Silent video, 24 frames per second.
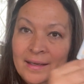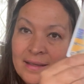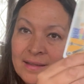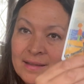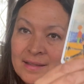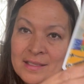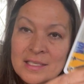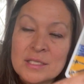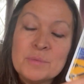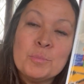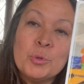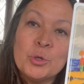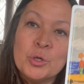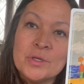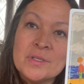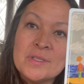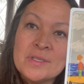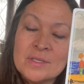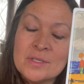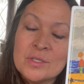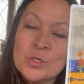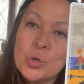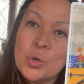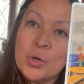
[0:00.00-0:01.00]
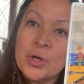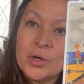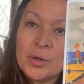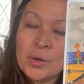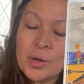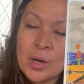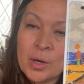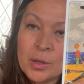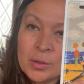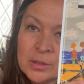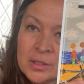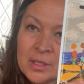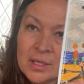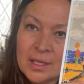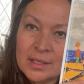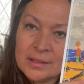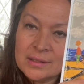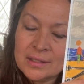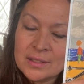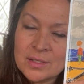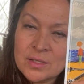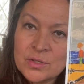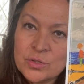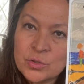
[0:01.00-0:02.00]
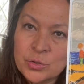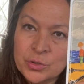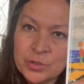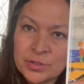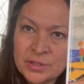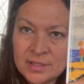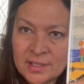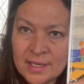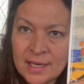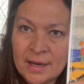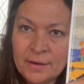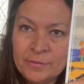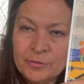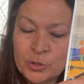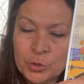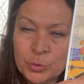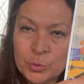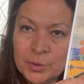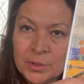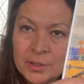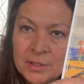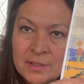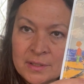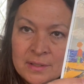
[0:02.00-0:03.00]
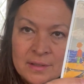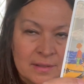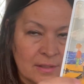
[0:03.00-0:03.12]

This person's going around collecting swords afterwards.